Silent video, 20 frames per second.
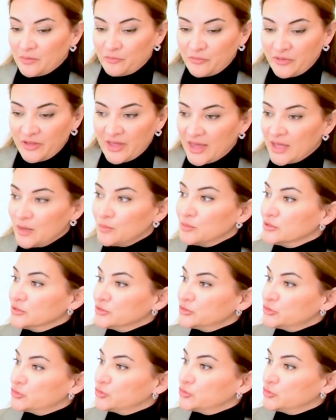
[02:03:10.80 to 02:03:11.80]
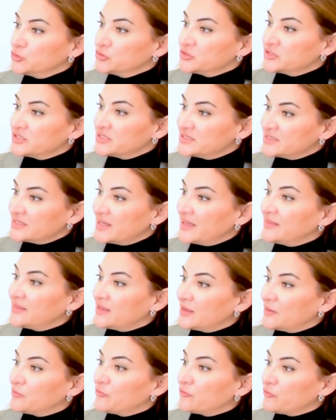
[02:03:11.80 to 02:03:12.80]
be able to sustain
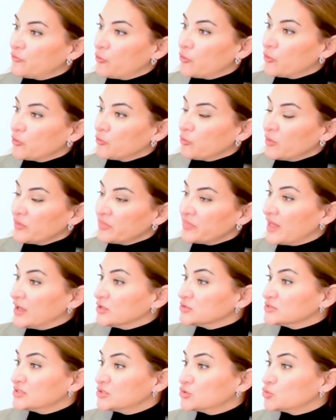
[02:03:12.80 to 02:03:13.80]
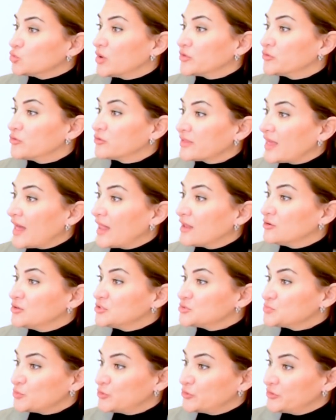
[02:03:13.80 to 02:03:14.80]
him for one thousand two hundred
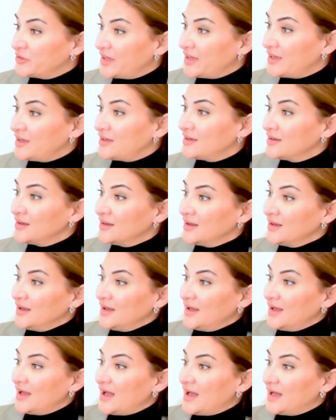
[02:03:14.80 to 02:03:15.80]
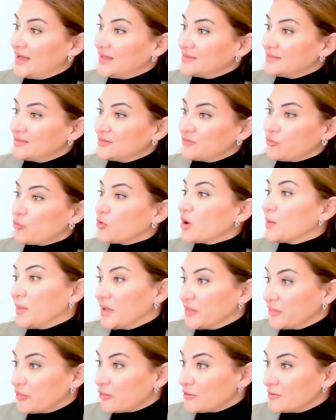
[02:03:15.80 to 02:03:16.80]
calories per day and for a
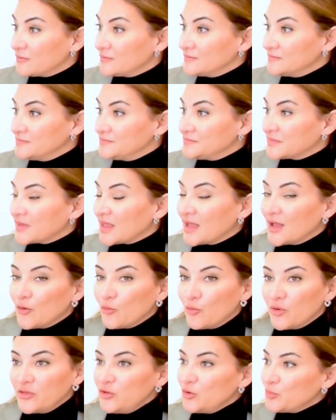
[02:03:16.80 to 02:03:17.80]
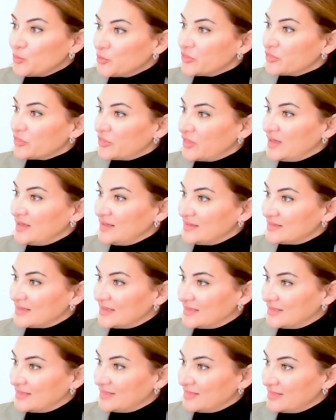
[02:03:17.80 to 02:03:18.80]
month. Mm-hmm. When you put things
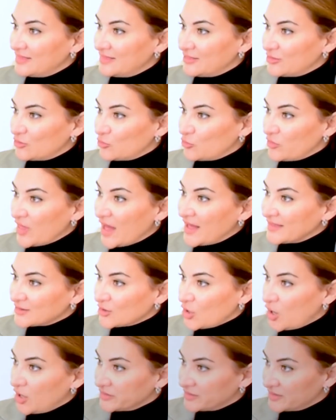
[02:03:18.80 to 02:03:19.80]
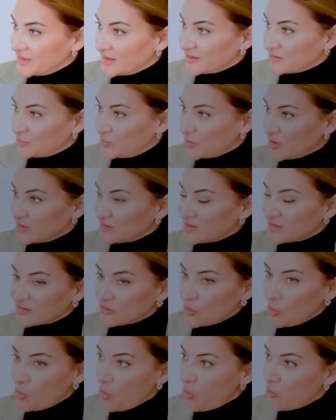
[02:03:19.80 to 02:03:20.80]
into that context, because it's
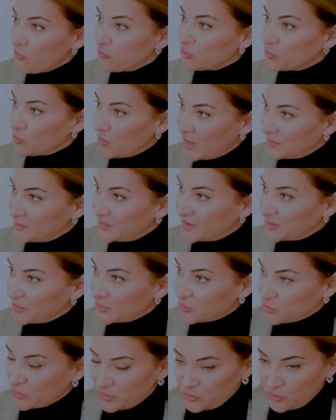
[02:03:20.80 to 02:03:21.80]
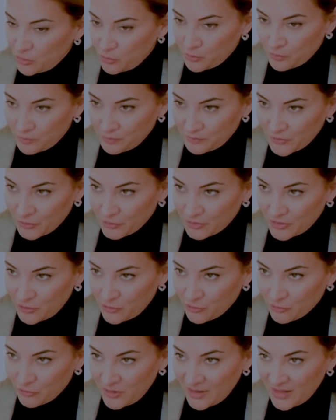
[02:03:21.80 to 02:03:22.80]
so overwhelming, but when you when
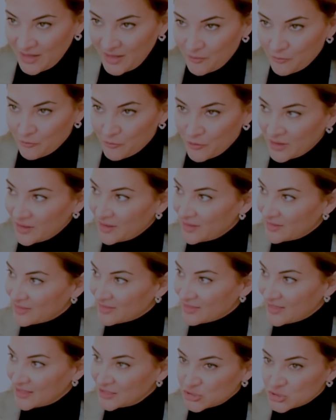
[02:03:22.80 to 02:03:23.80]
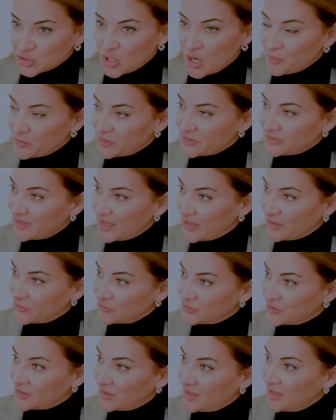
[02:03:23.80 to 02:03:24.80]
you really bring it and chop it
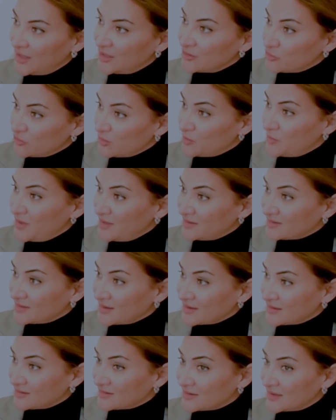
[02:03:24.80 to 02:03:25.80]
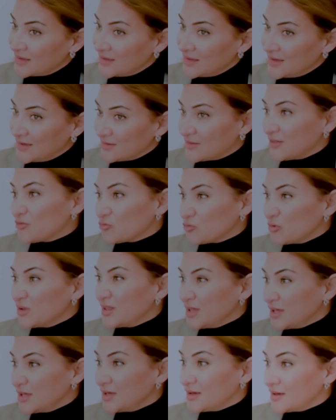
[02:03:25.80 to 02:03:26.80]
down to the basics, it is
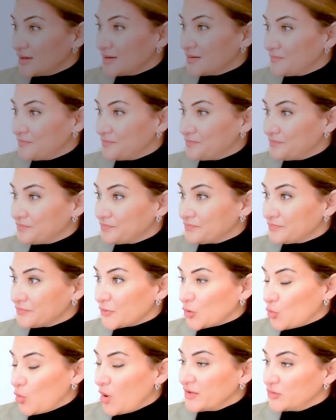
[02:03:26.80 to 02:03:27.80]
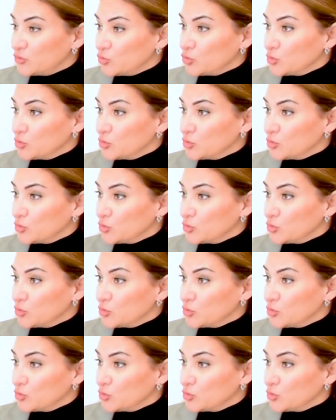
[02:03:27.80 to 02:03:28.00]
really quite